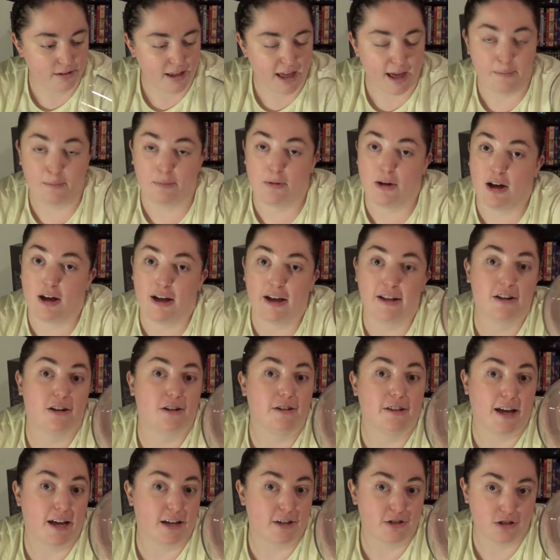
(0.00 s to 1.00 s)
Epcot
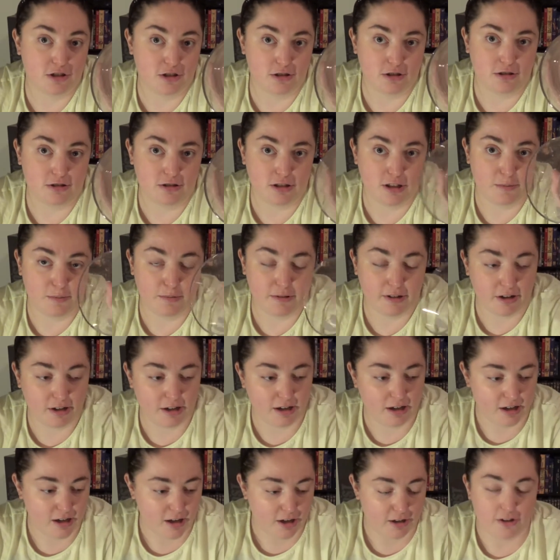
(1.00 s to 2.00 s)
International, I'm
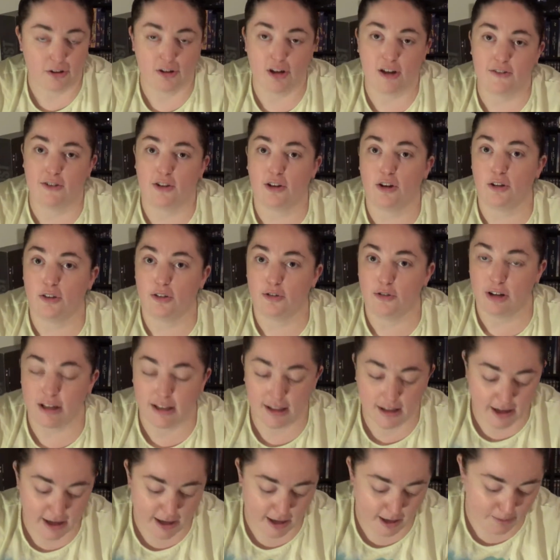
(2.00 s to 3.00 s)
sorry. So you have to go three
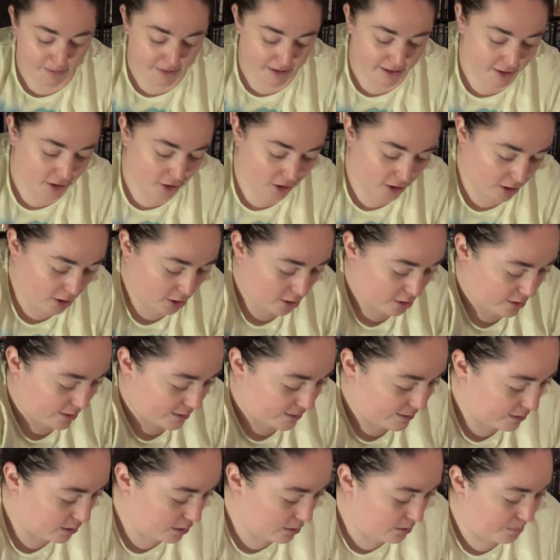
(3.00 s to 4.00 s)
times and then you can go to
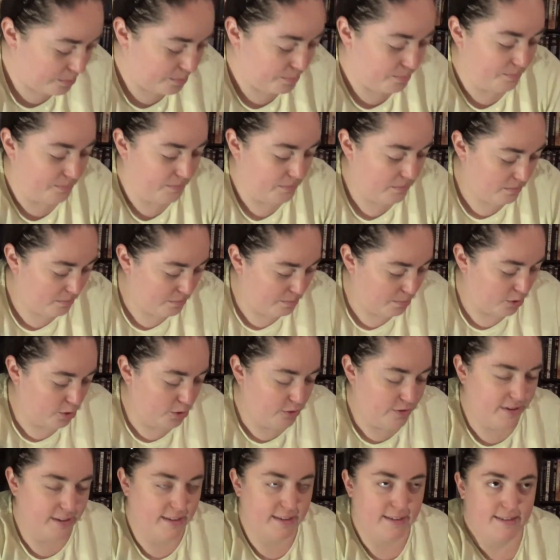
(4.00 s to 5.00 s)
this little
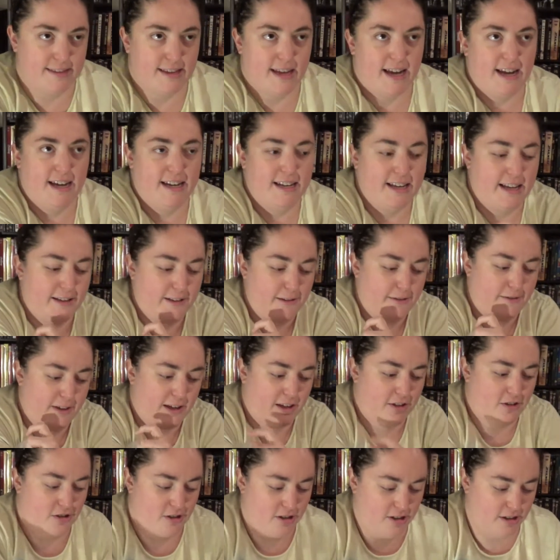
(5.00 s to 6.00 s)
booth inside
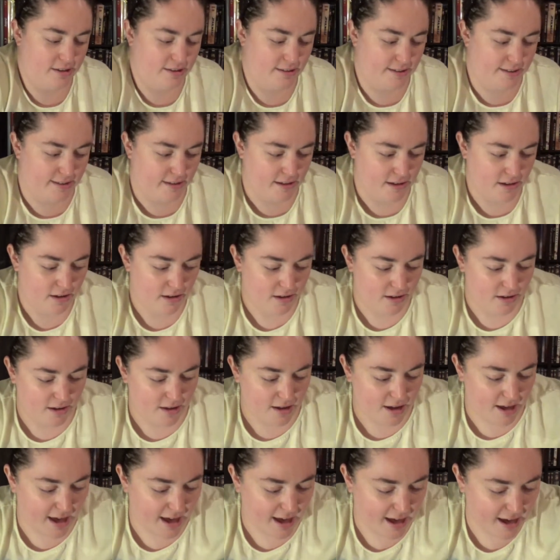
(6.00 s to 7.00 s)

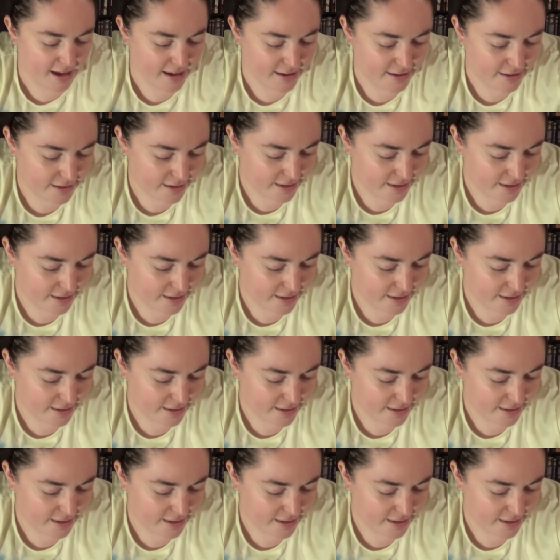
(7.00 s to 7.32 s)
Innoventions and